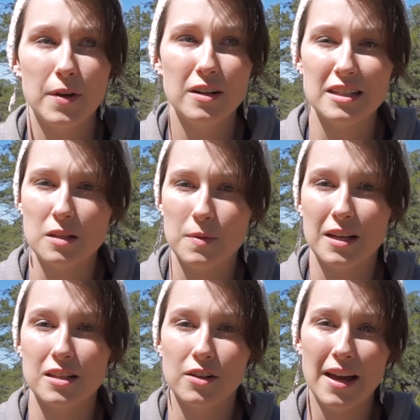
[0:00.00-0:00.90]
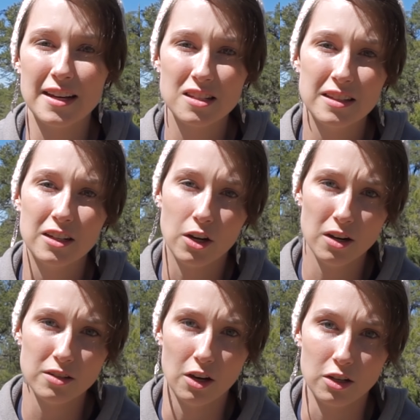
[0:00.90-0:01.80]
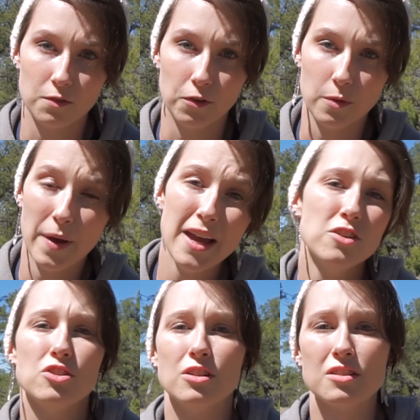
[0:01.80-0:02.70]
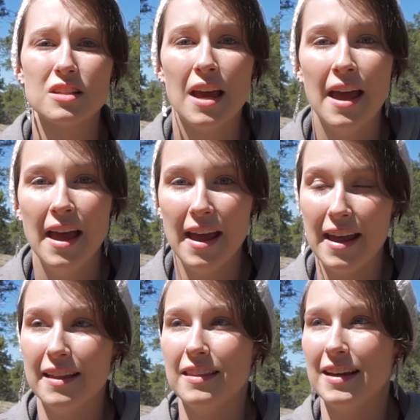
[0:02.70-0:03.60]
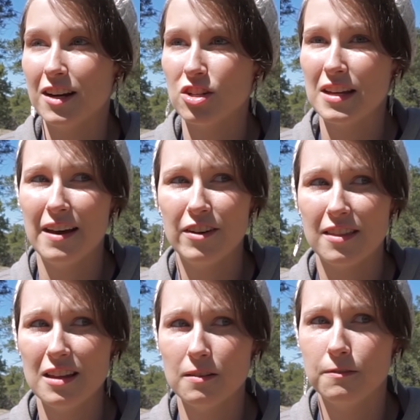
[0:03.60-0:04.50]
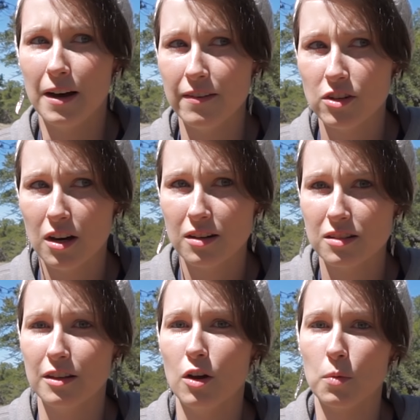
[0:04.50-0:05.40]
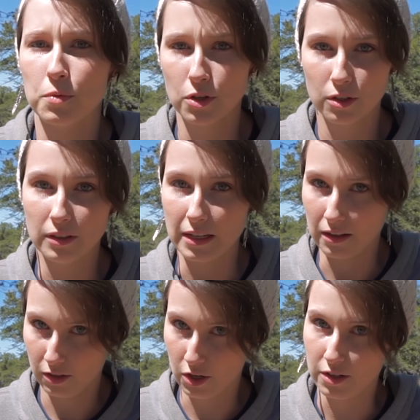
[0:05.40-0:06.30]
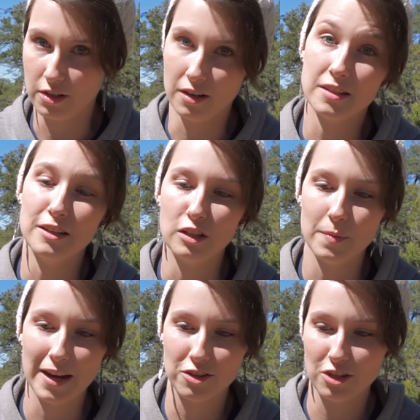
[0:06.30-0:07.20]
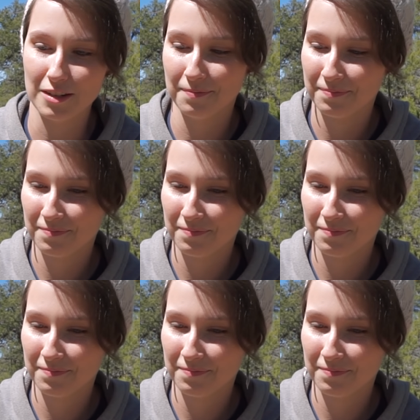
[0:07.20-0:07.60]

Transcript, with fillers: Pyrenees is because they're excellent guard dogs for the pastures. And they actually have, I think, 5 dogs that are purely guard dogs in their pasture.